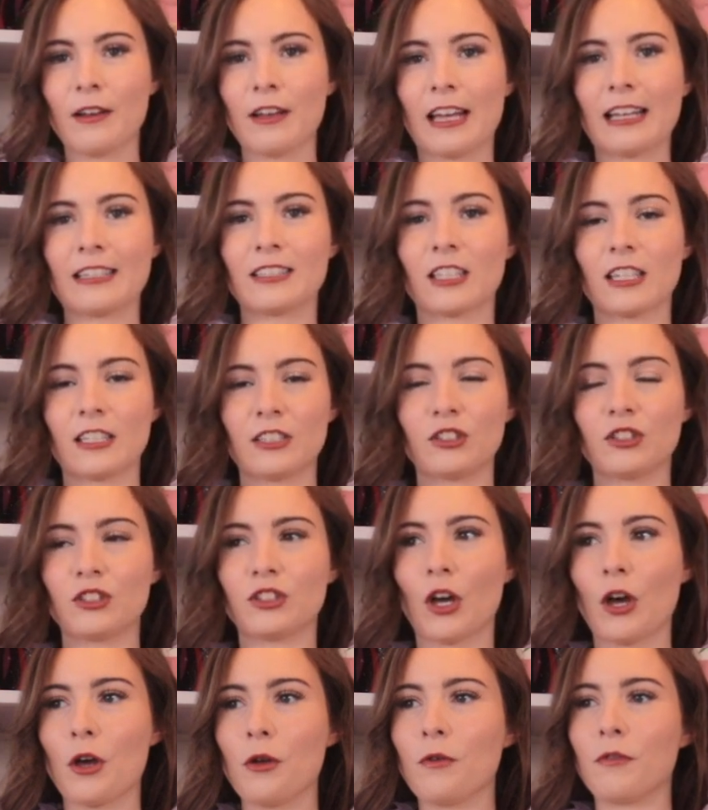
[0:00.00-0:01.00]
it's
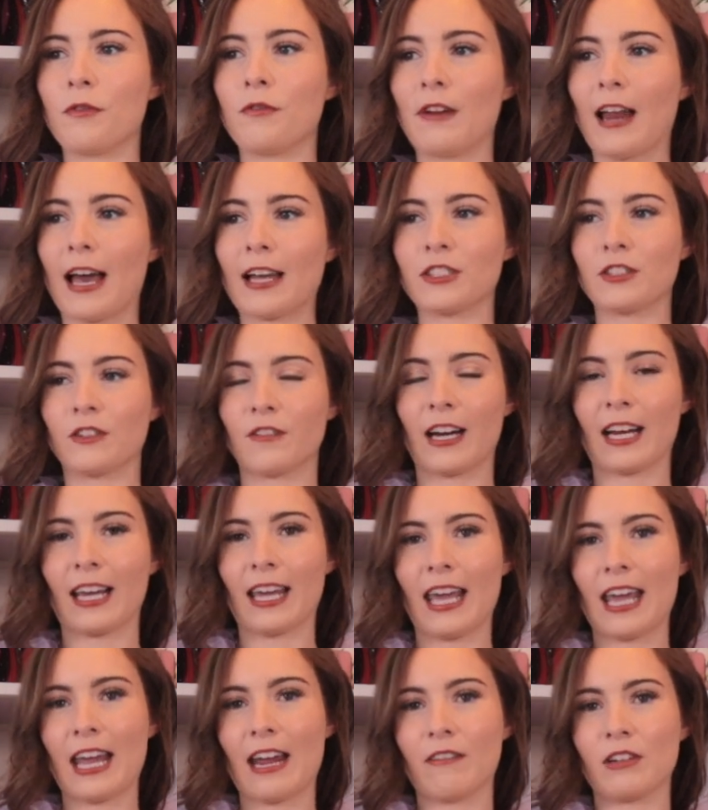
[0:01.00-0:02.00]
so flattering
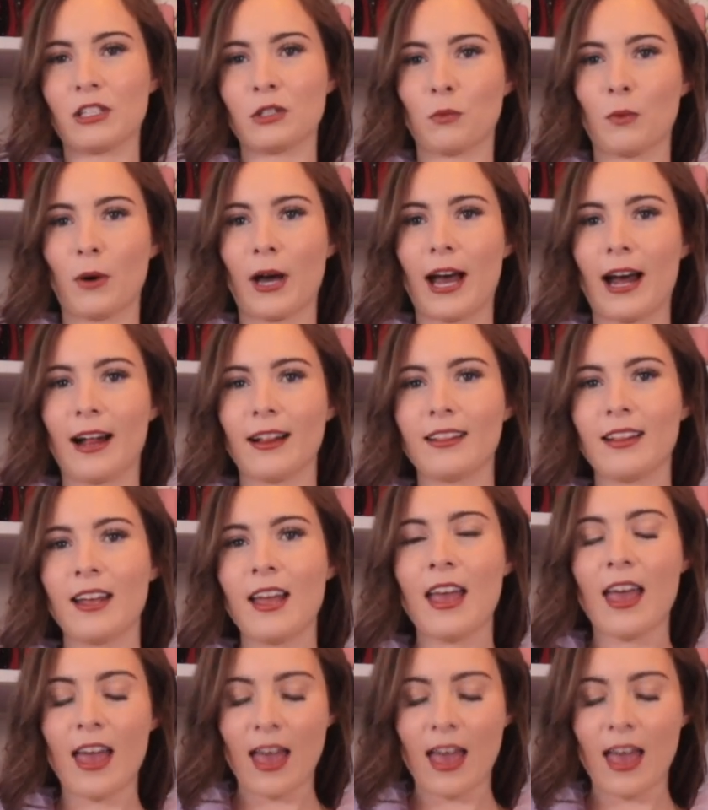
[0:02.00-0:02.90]
here as well.